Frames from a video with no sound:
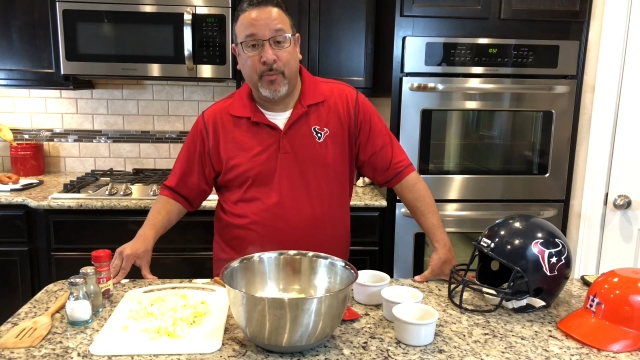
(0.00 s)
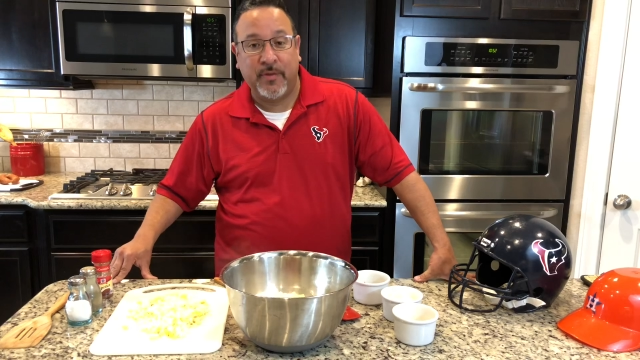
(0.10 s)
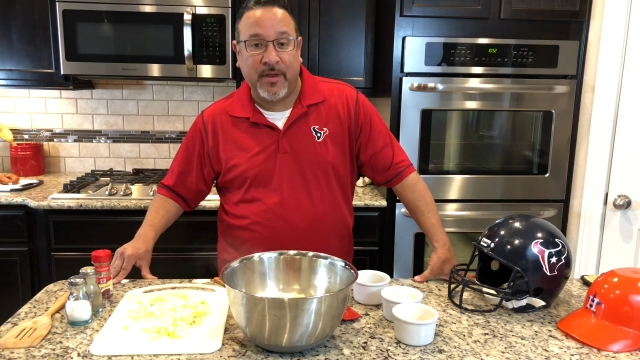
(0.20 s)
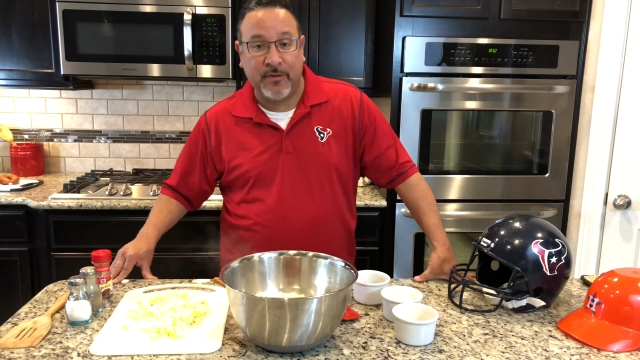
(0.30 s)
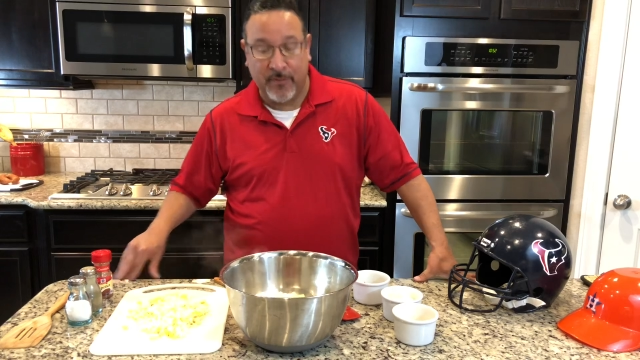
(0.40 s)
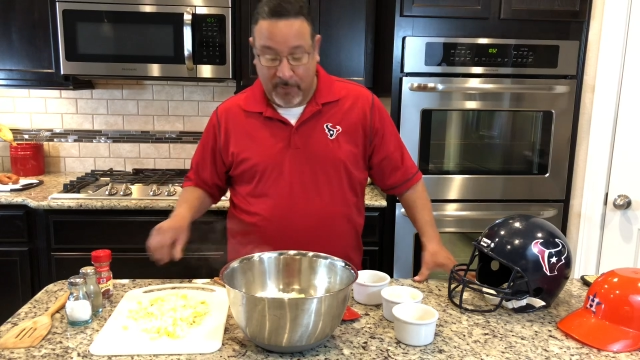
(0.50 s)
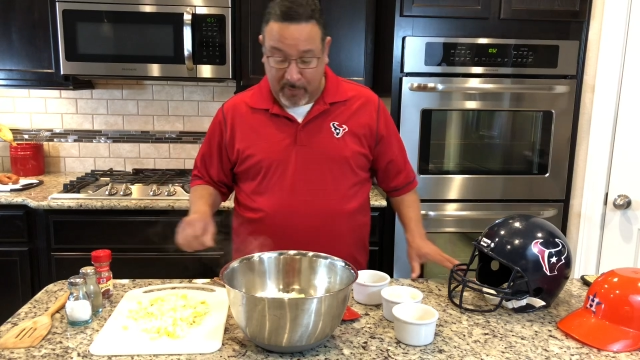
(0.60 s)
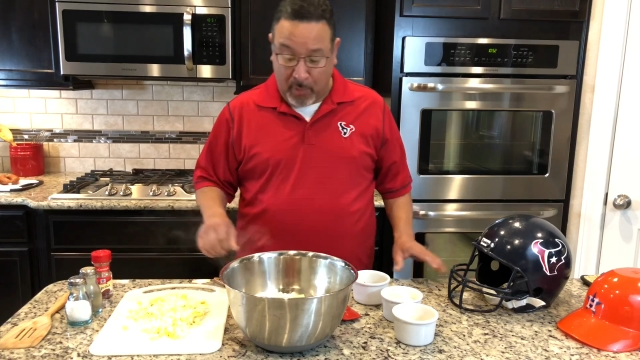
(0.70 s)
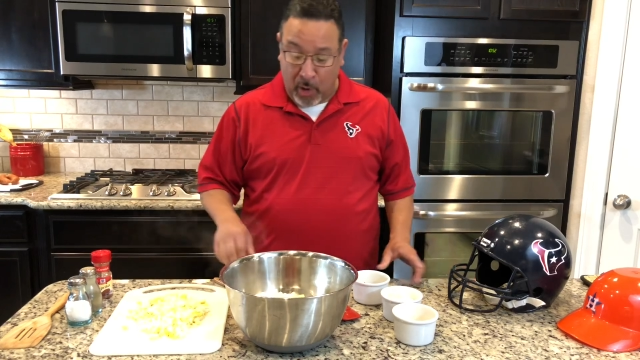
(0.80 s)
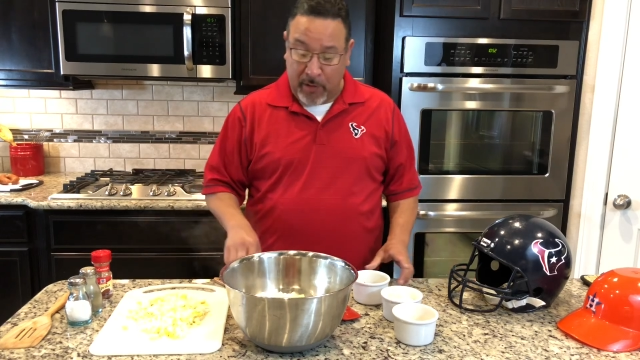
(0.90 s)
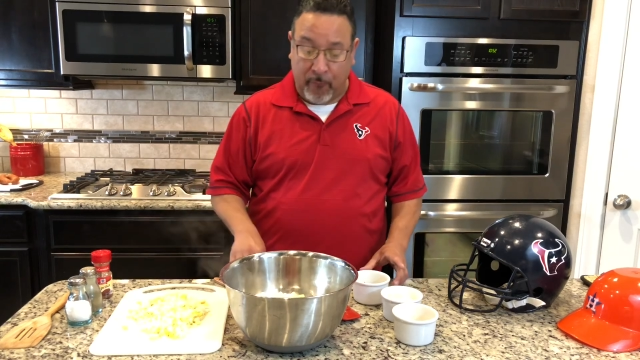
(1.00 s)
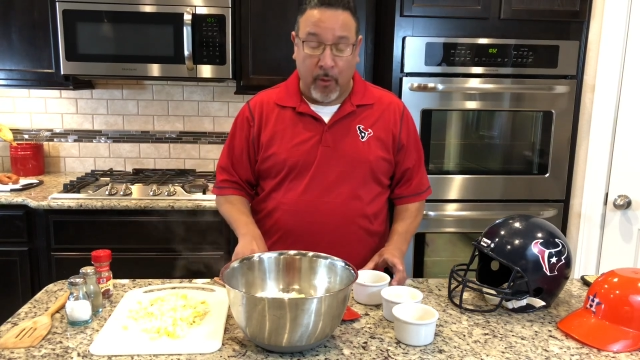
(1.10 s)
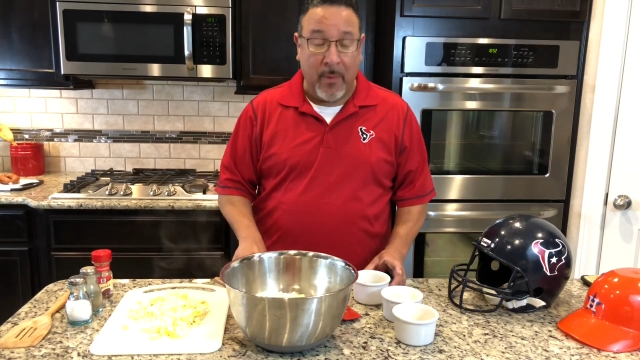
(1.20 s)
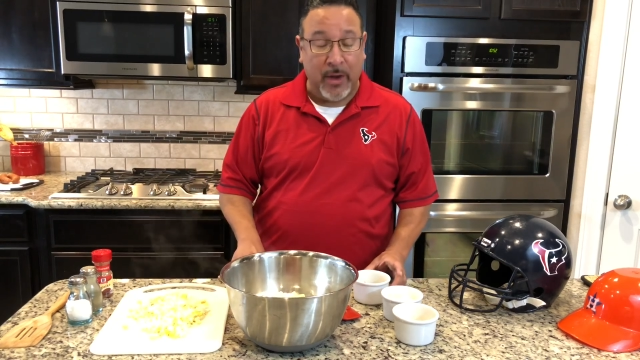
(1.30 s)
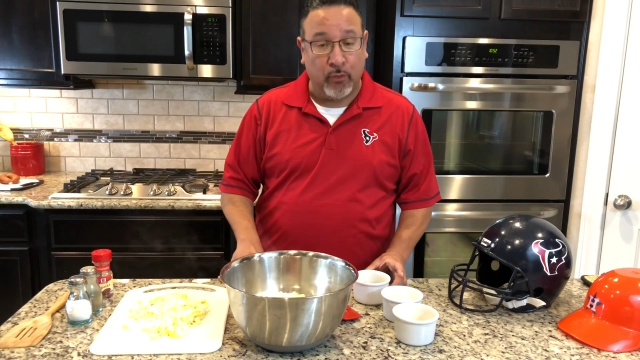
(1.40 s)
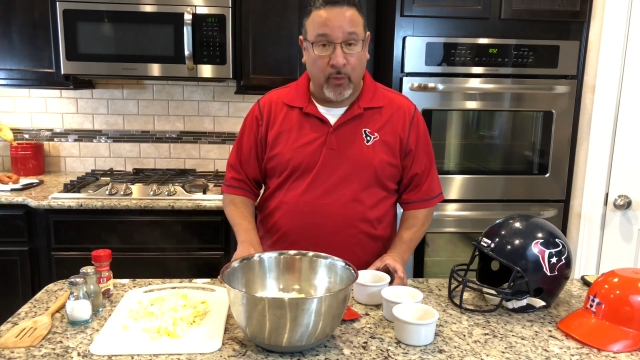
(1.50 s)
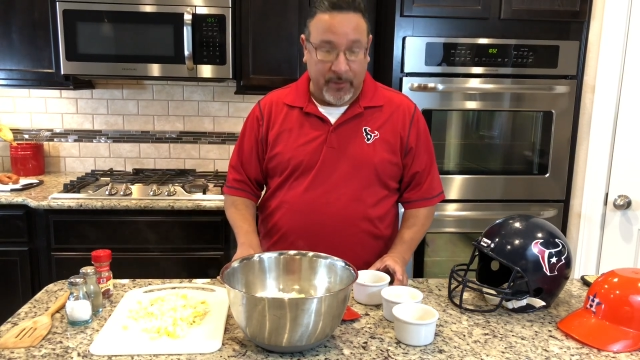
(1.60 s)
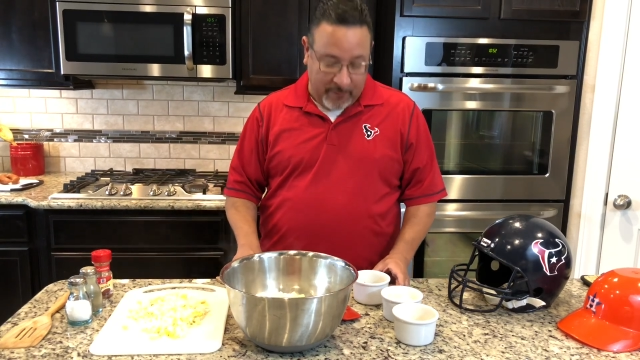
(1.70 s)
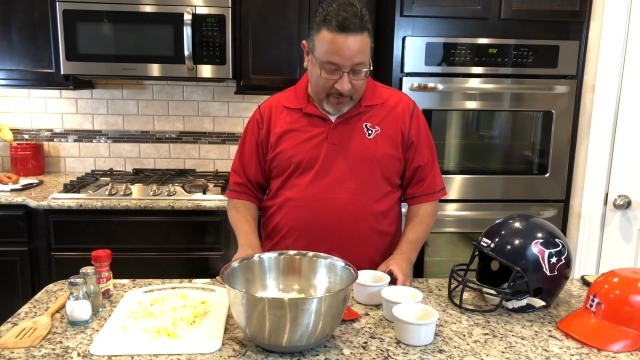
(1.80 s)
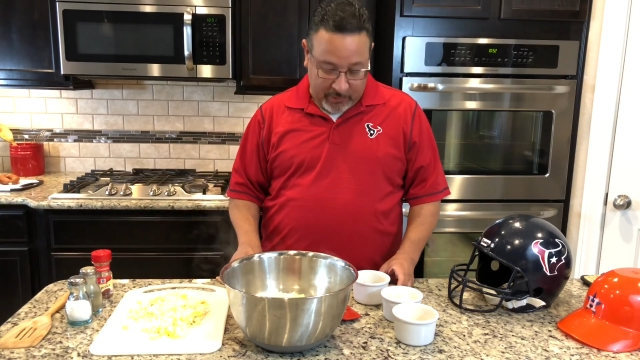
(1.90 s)
your potatoes have been boiling for about
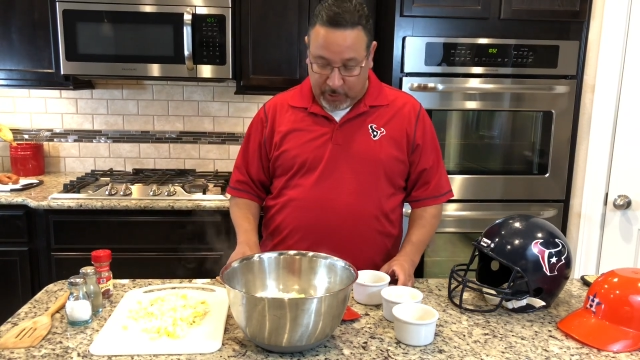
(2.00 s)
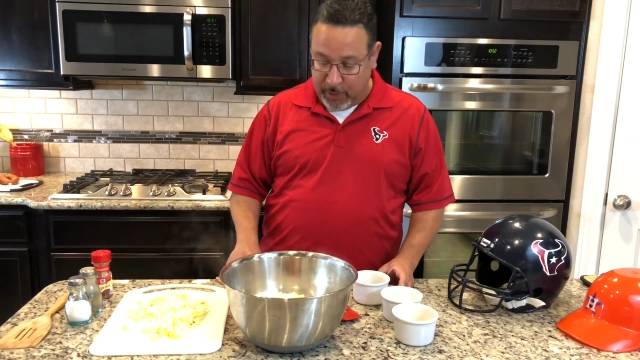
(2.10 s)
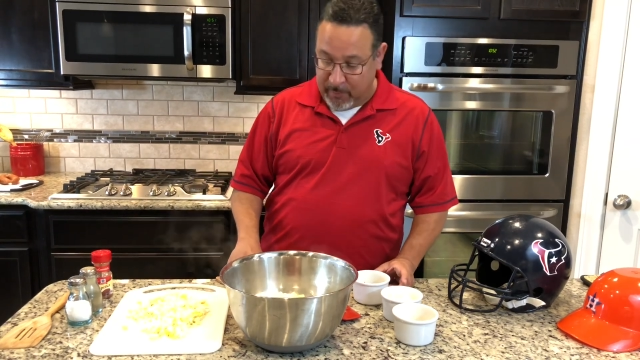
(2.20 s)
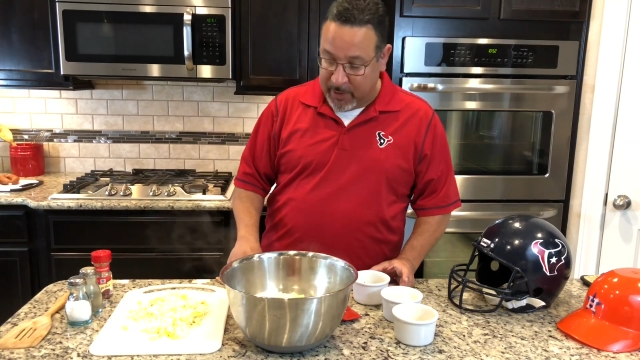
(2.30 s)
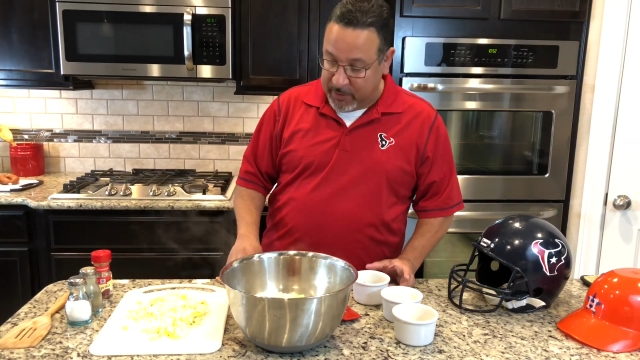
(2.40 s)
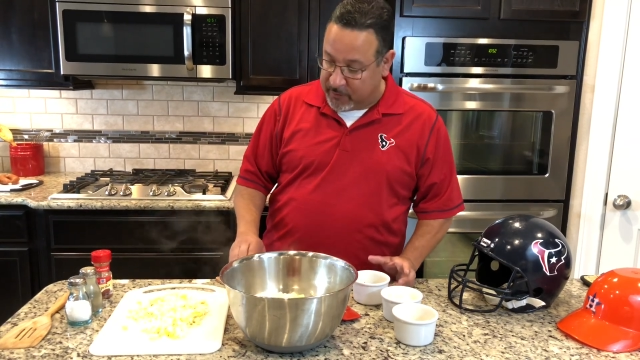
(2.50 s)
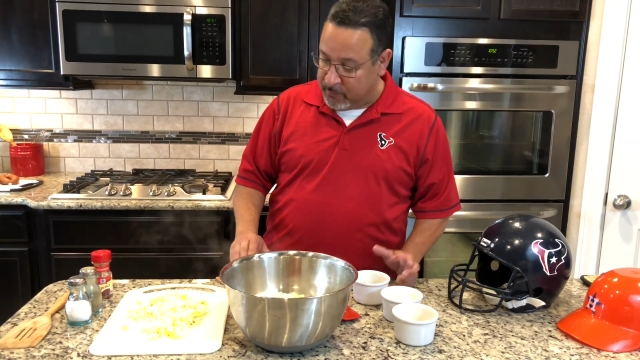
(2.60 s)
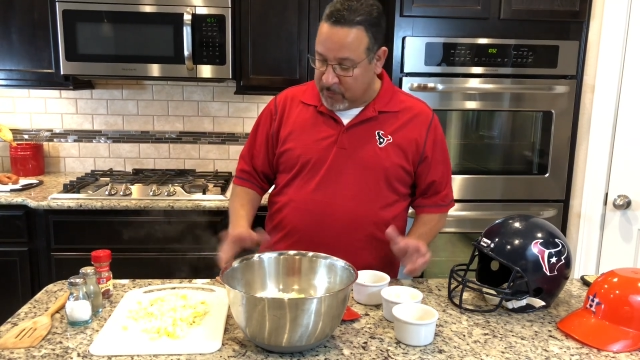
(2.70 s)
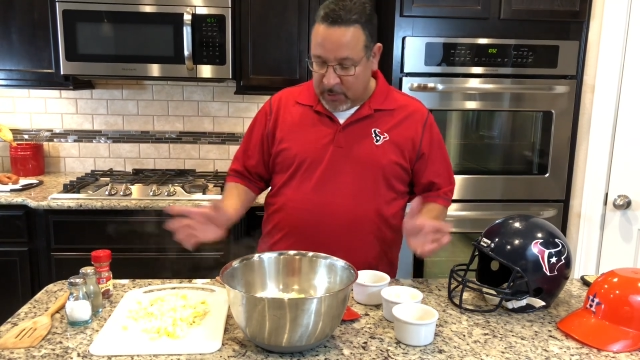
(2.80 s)
25 or 30 minutes,